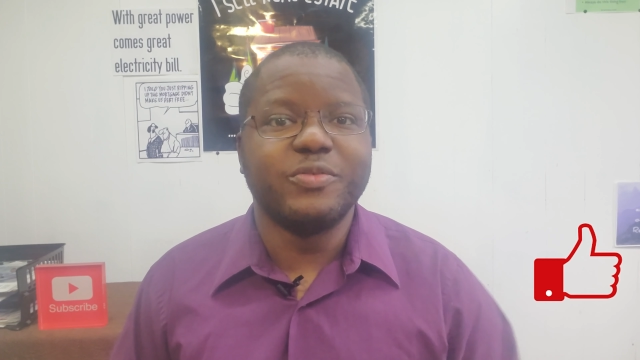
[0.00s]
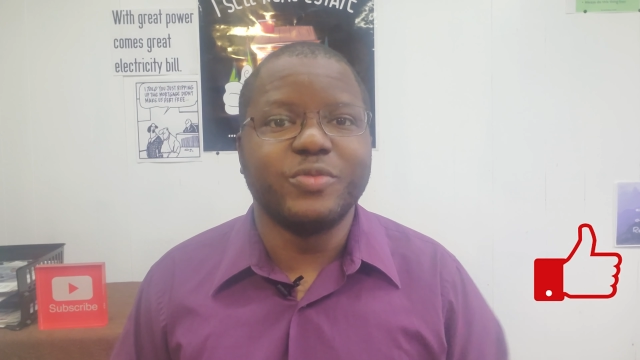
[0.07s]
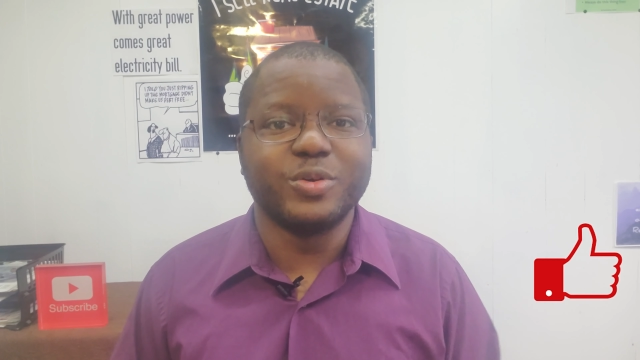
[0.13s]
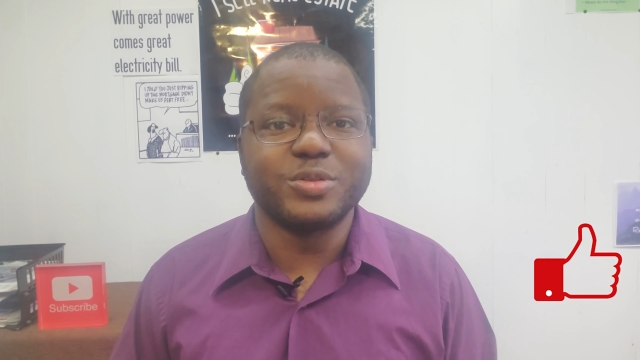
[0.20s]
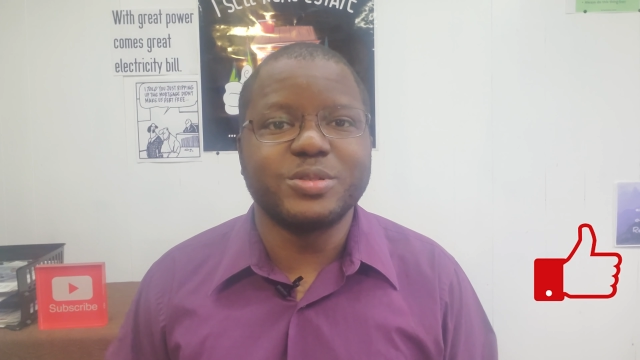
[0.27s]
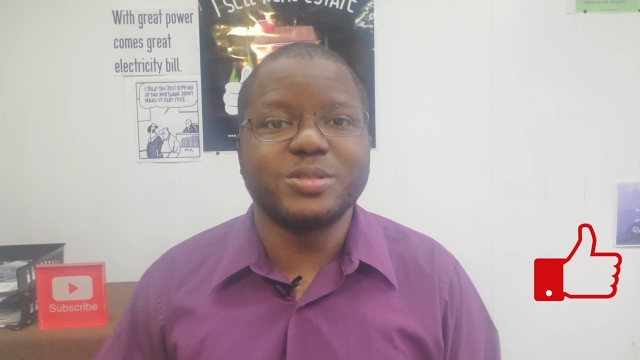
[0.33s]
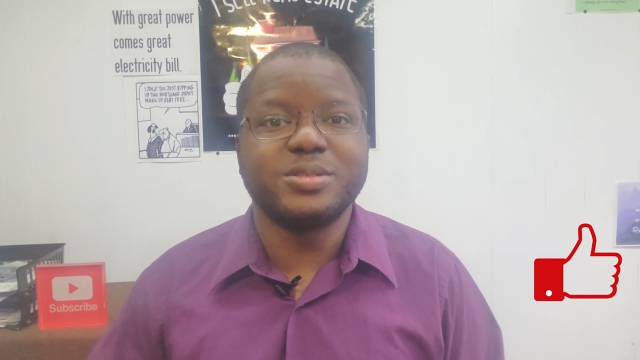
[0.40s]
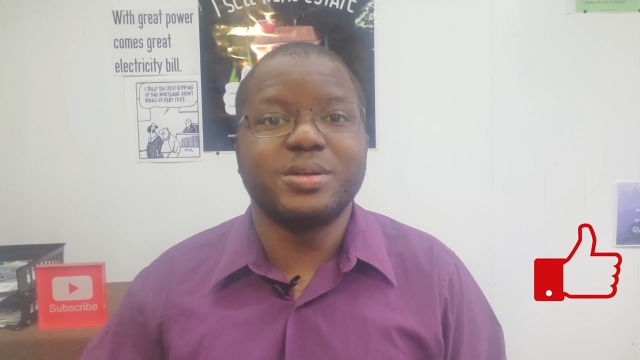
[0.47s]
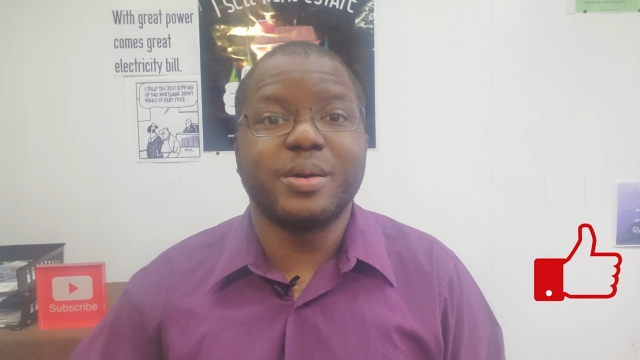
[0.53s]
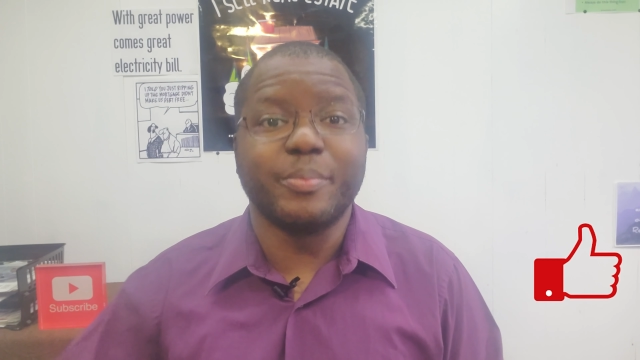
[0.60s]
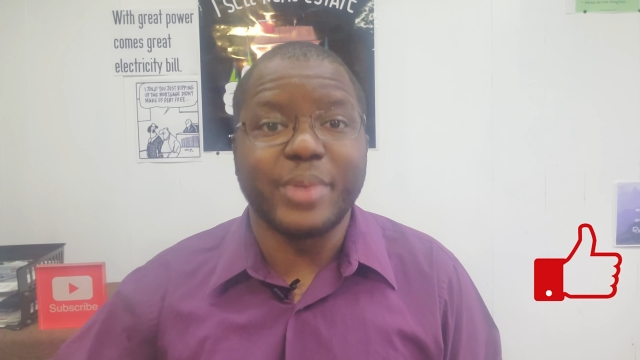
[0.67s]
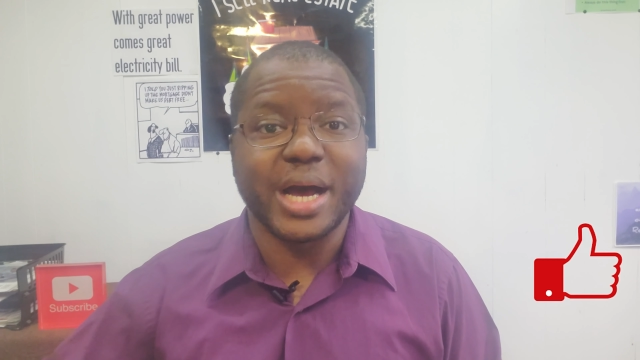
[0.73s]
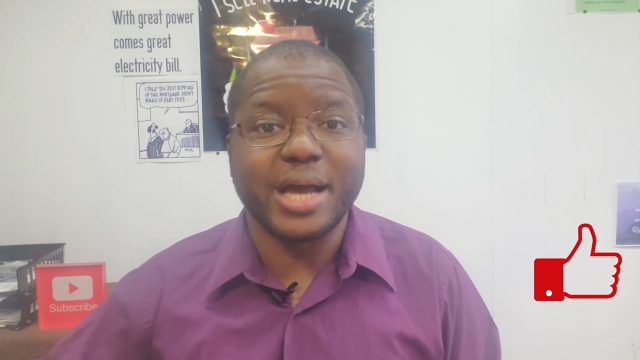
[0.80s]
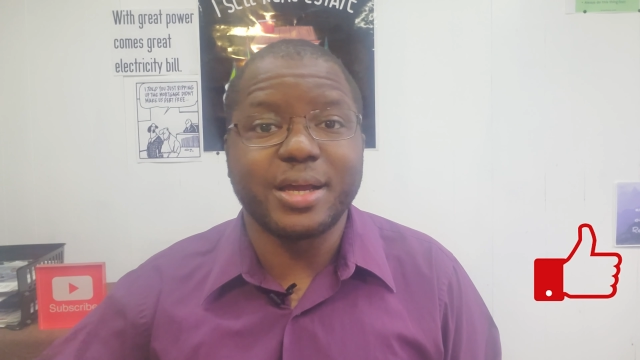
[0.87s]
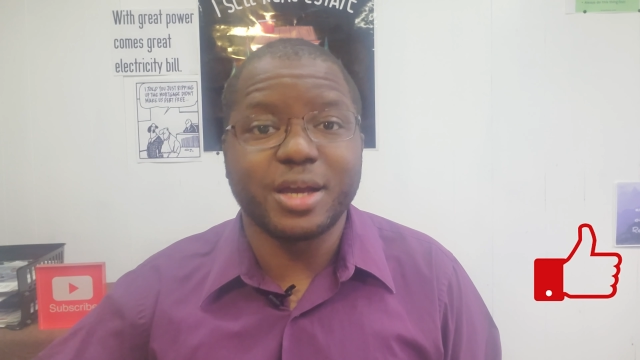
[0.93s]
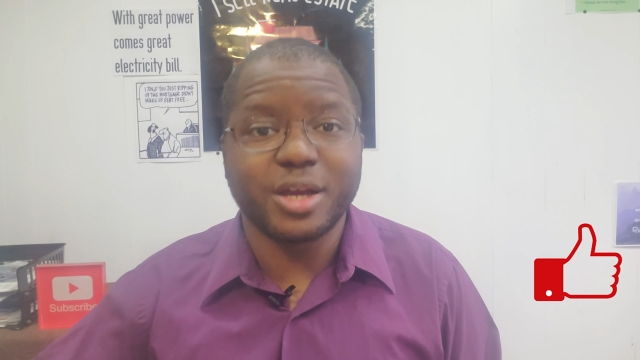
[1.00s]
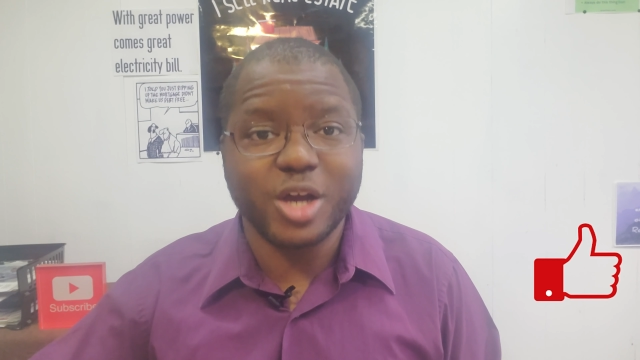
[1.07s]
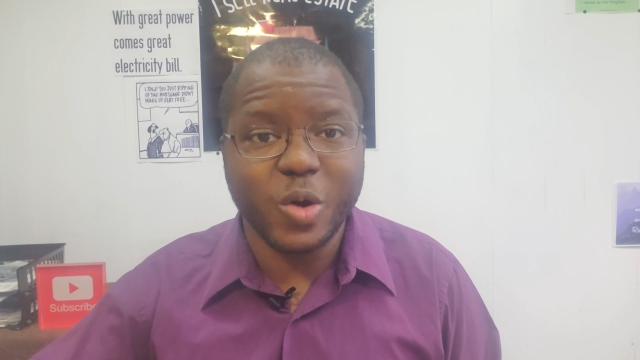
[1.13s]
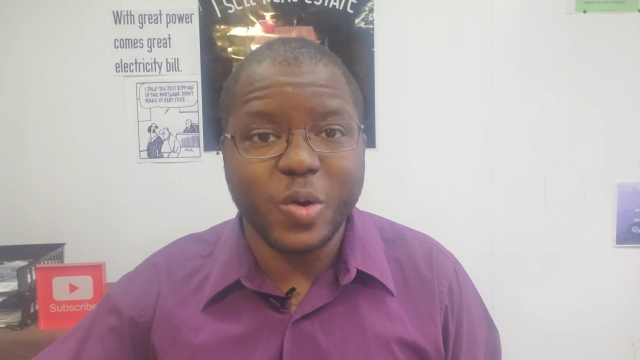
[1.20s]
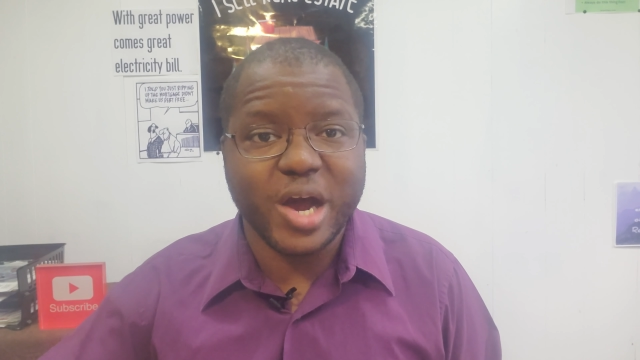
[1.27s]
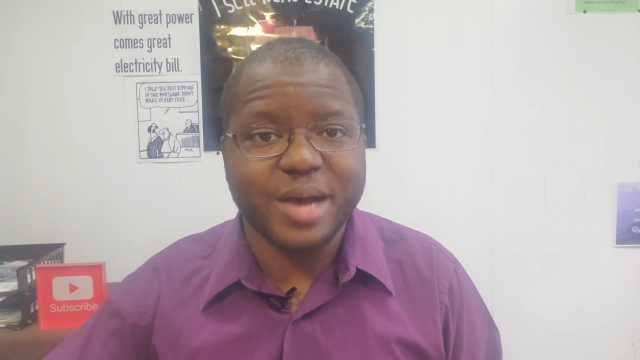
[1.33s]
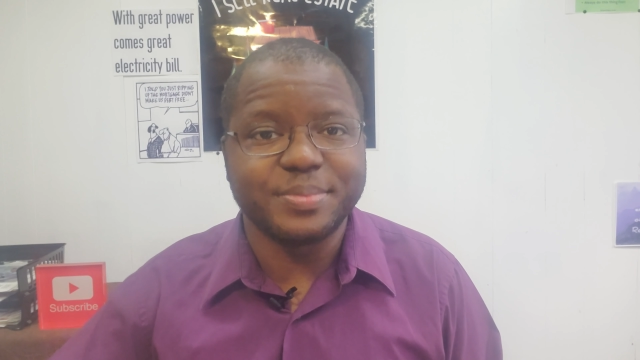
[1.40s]
versus buying a
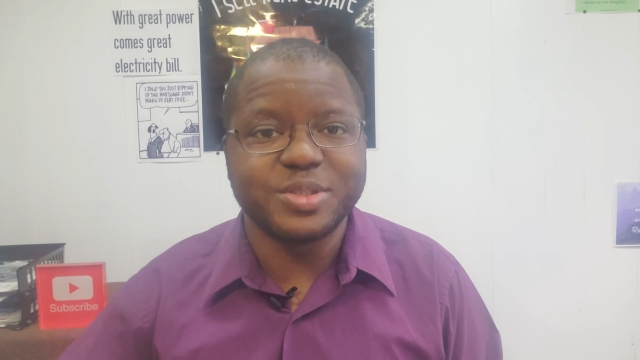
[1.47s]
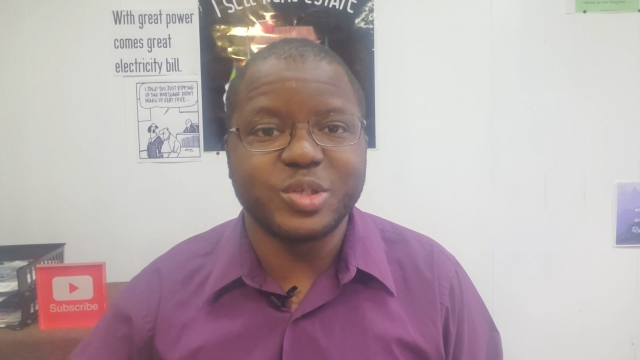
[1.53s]
co-op.